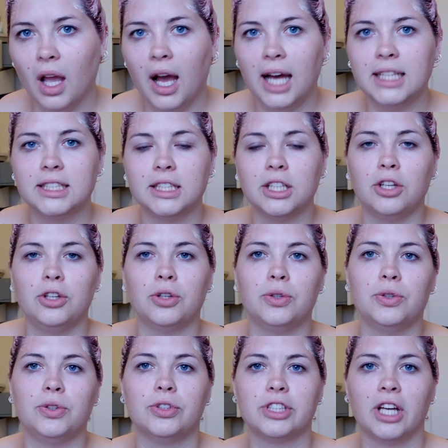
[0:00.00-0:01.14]
I did
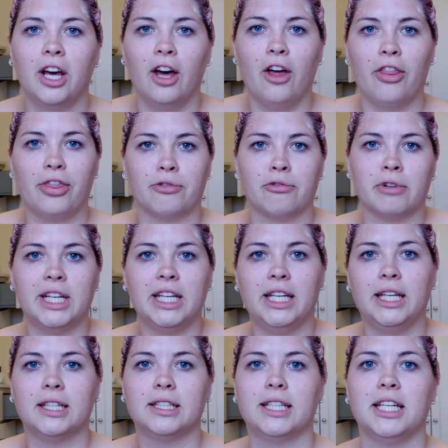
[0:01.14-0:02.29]
use
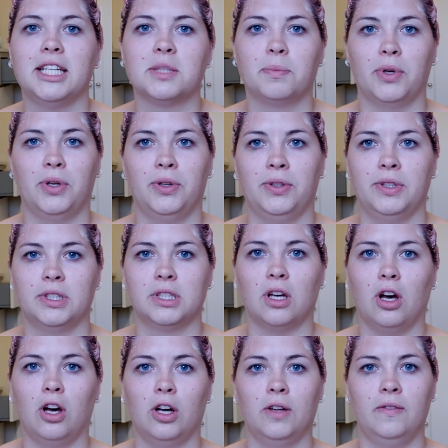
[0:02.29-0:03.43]
3 teaspoons
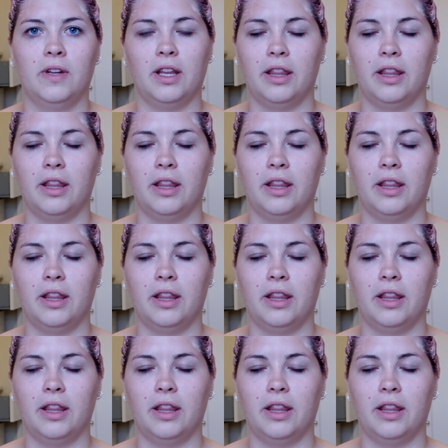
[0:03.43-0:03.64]
of